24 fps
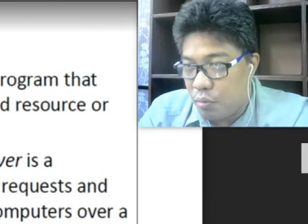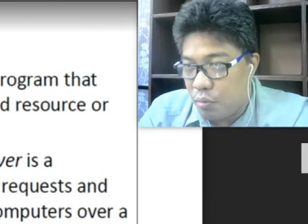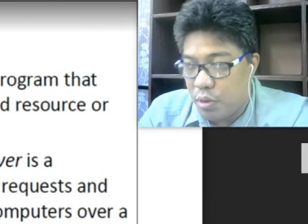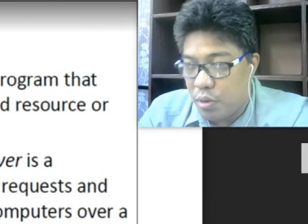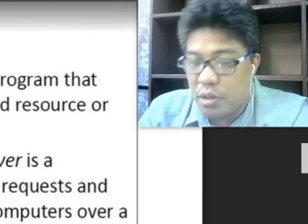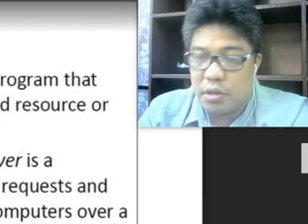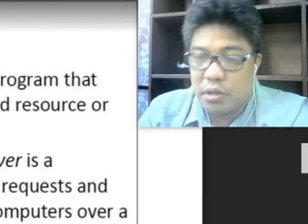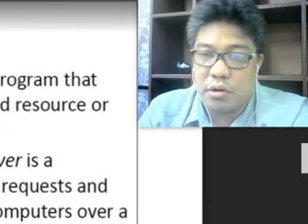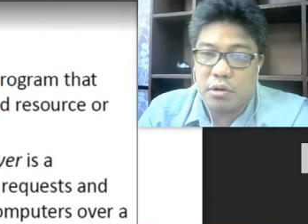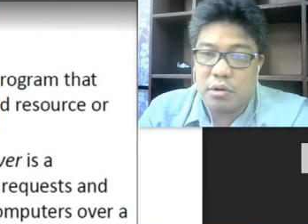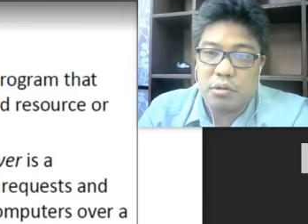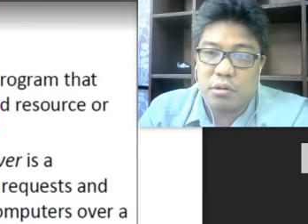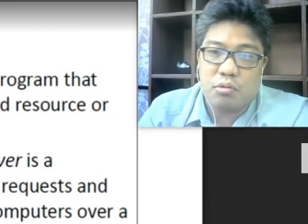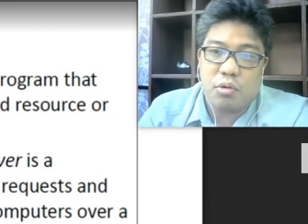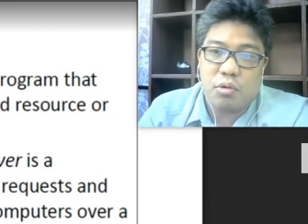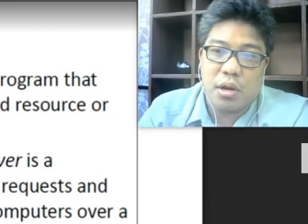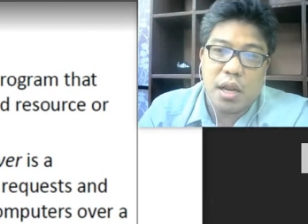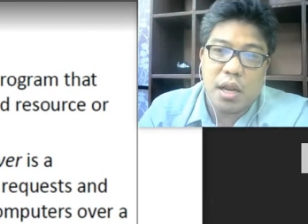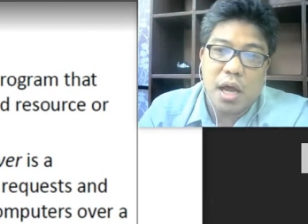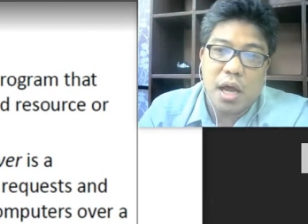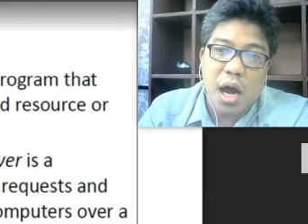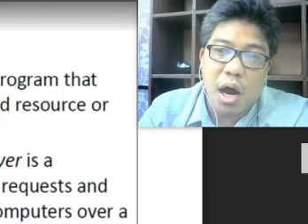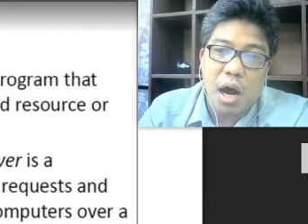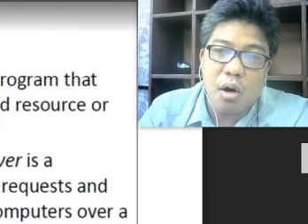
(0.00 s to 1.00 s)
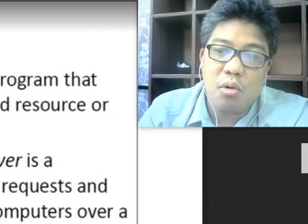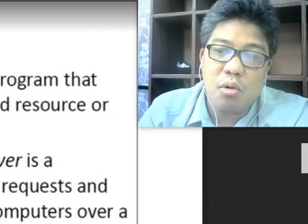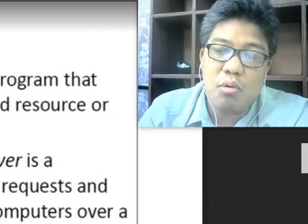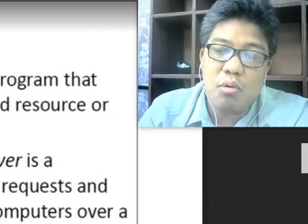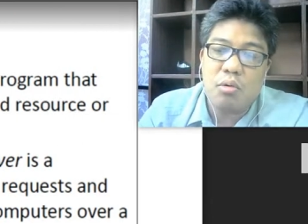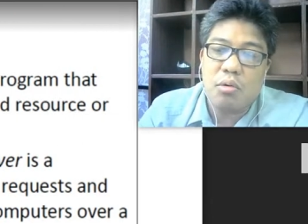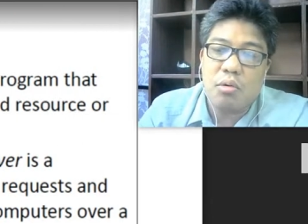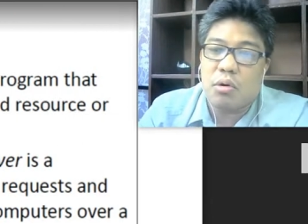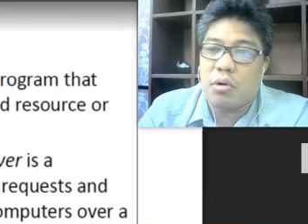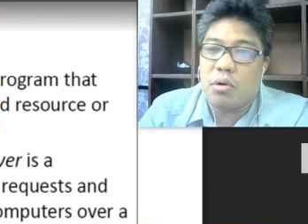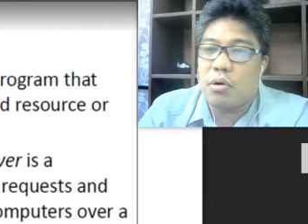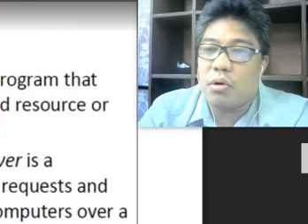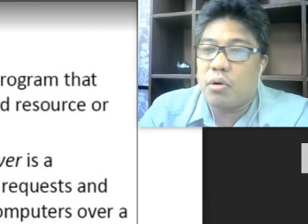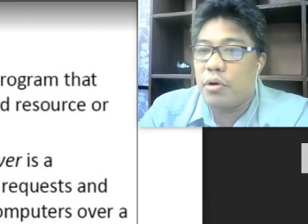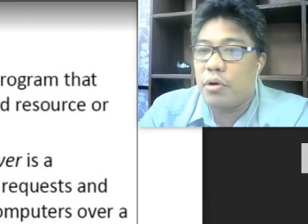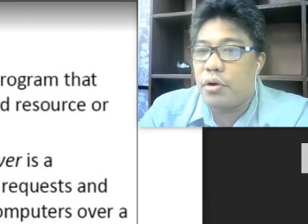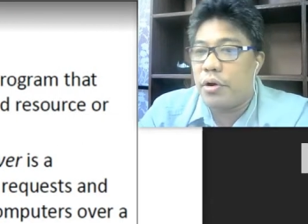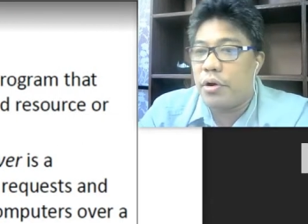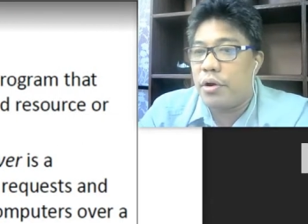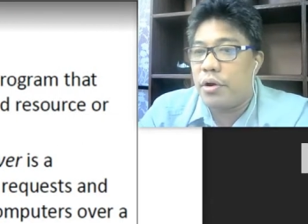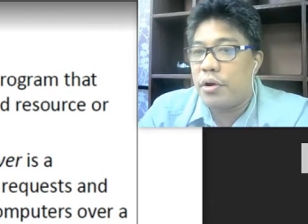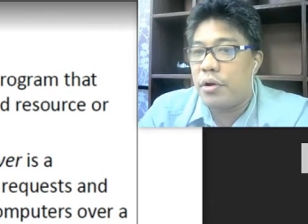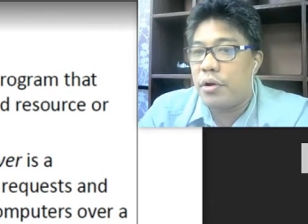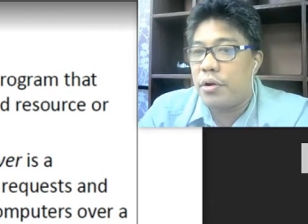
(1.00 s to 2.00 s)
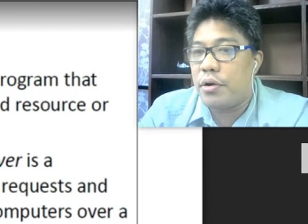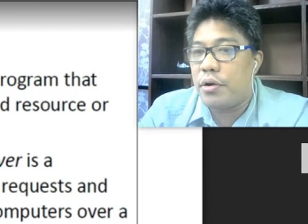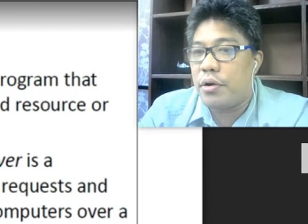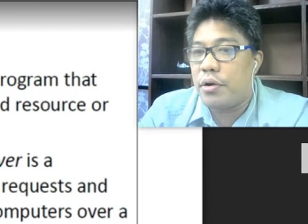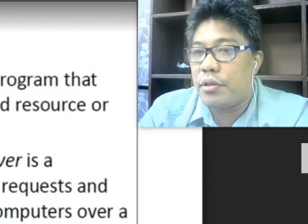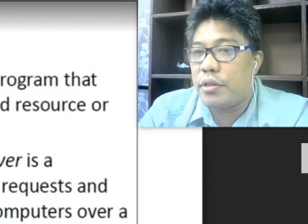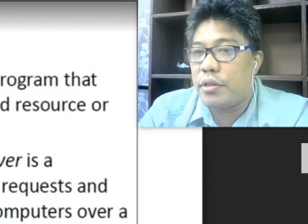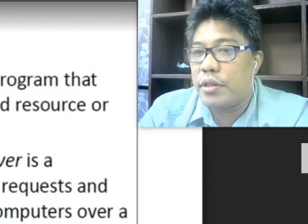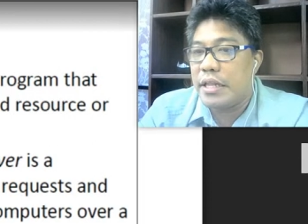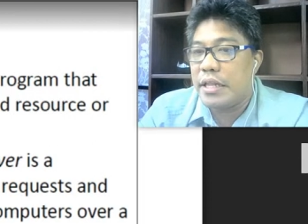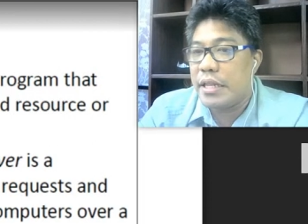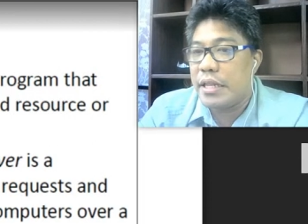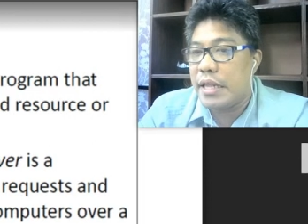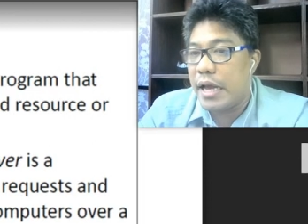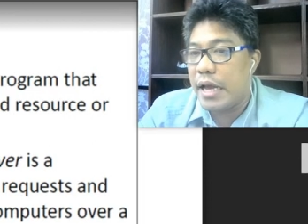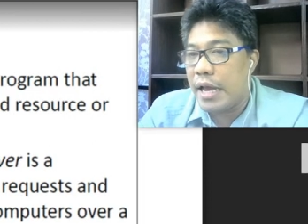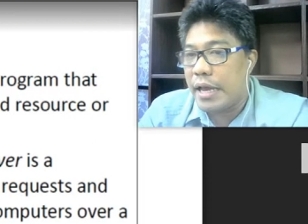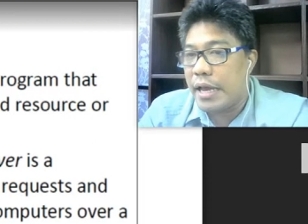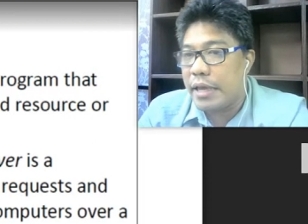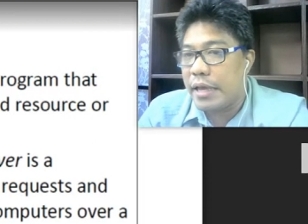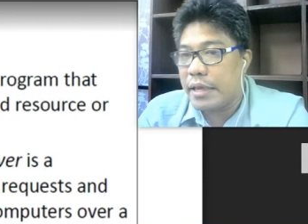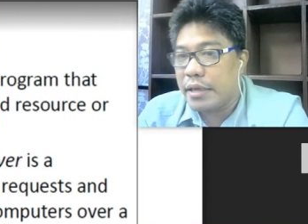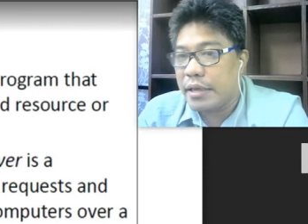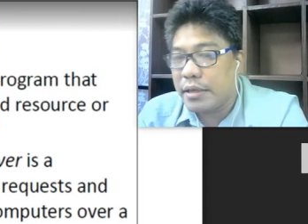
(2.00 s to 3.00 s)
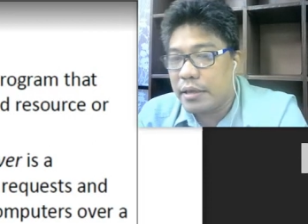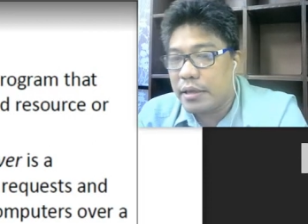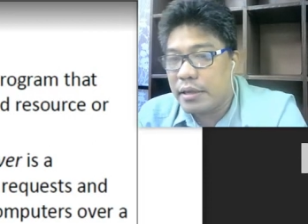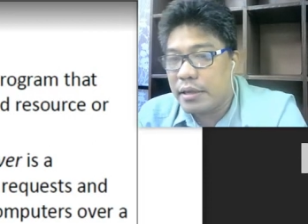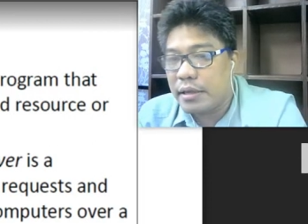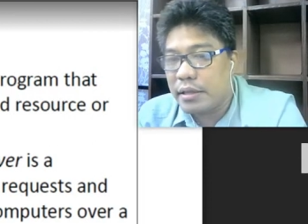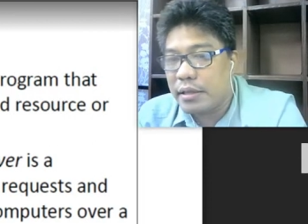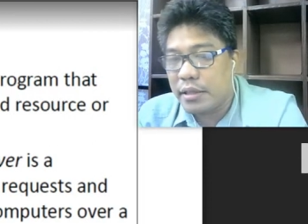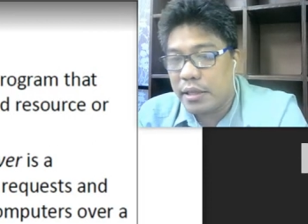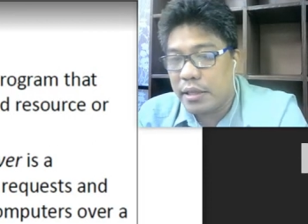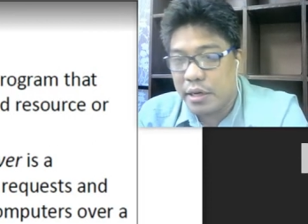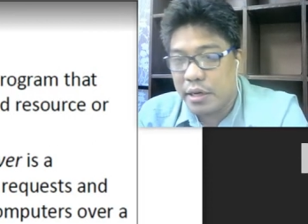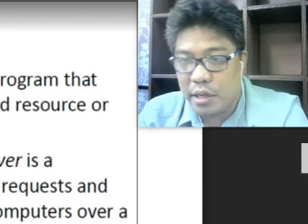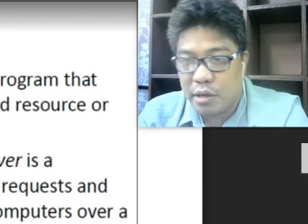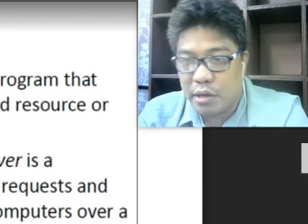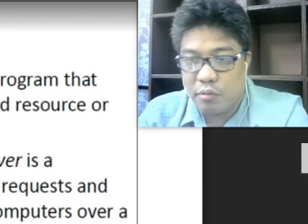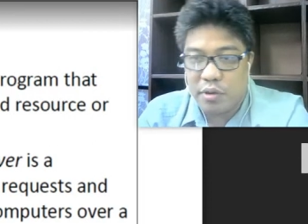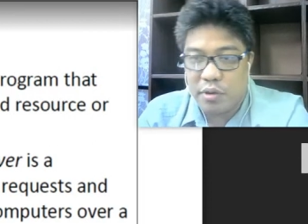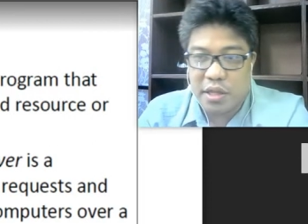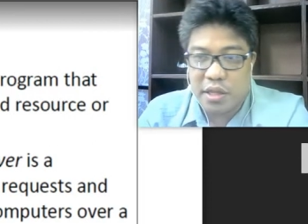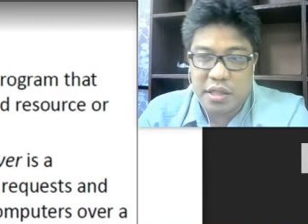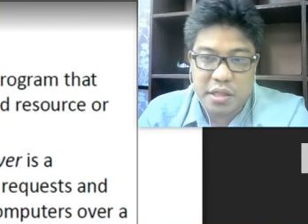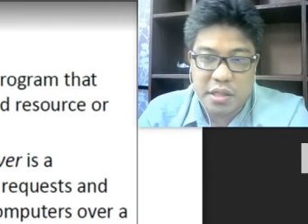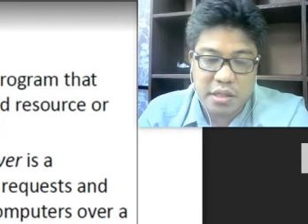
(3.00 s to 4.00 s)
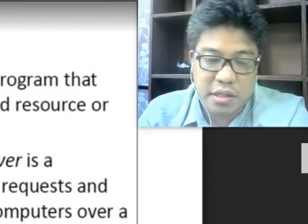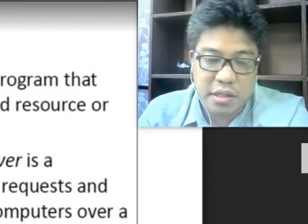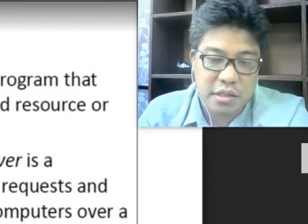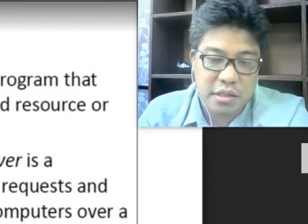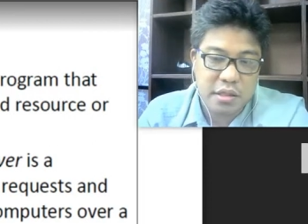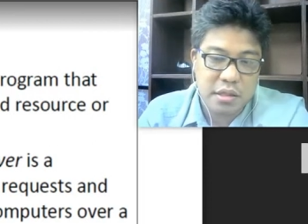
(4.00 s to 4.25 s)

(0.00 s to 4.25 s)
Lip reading: whether to allow or deny the request.